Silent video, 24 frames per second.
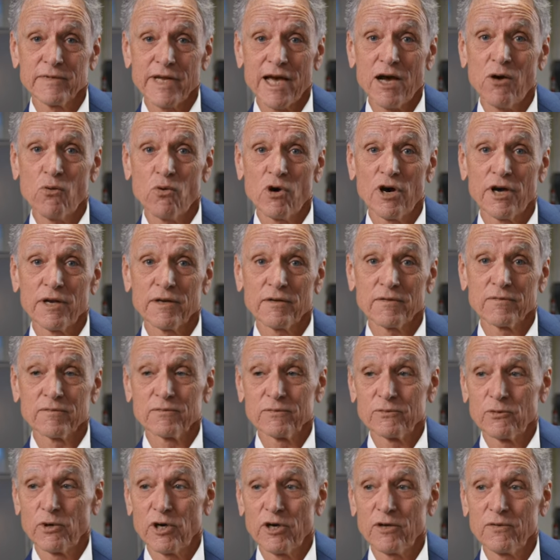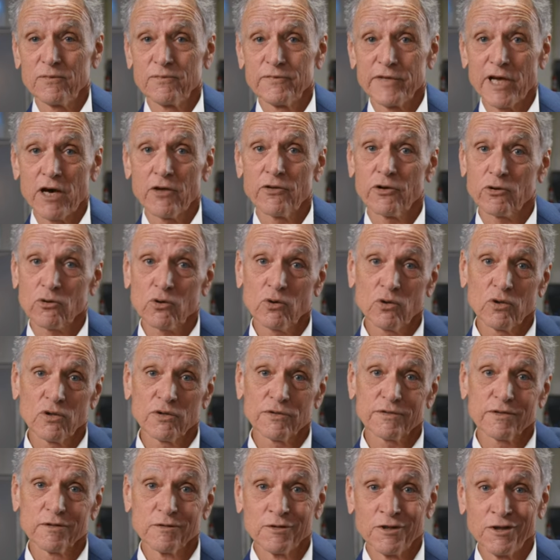Now what? Well, now they're
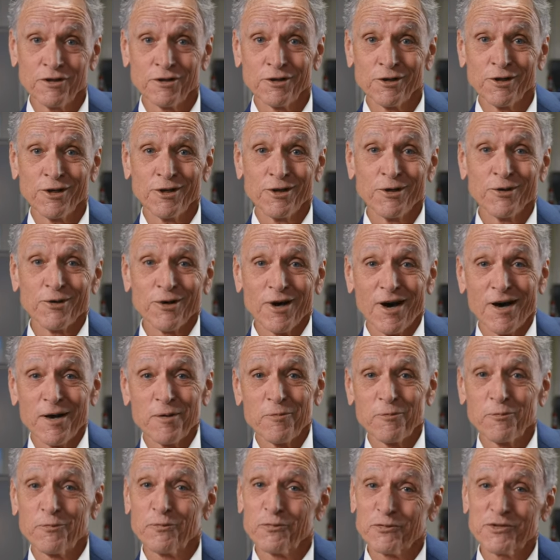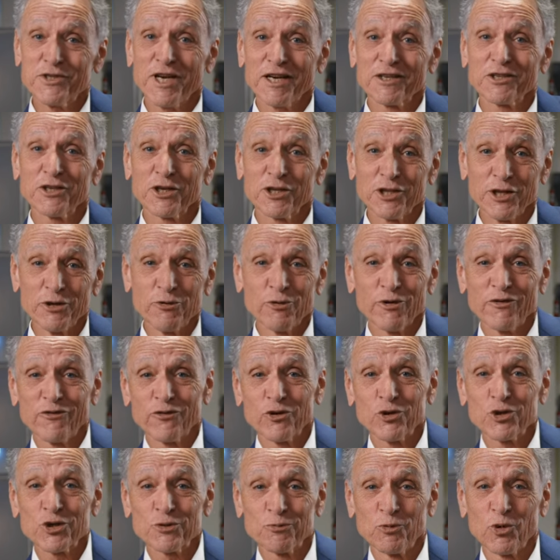old. I'm technically
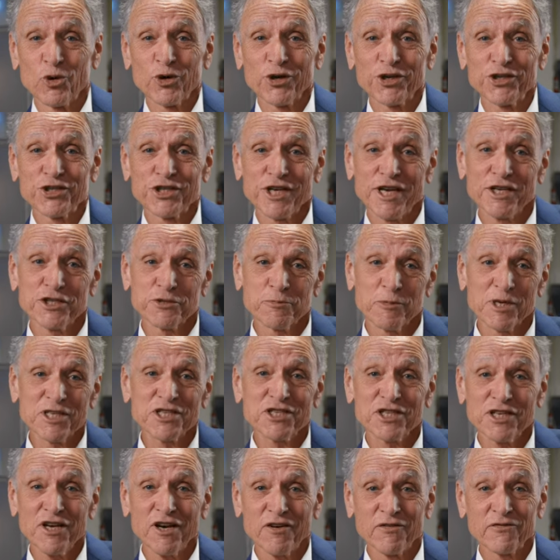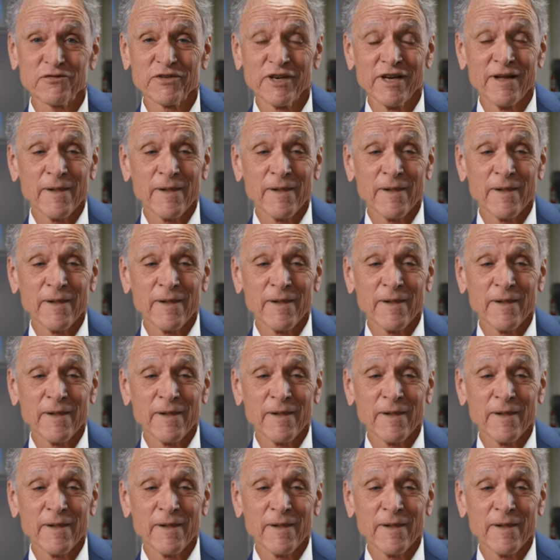reverse mortgage age myself.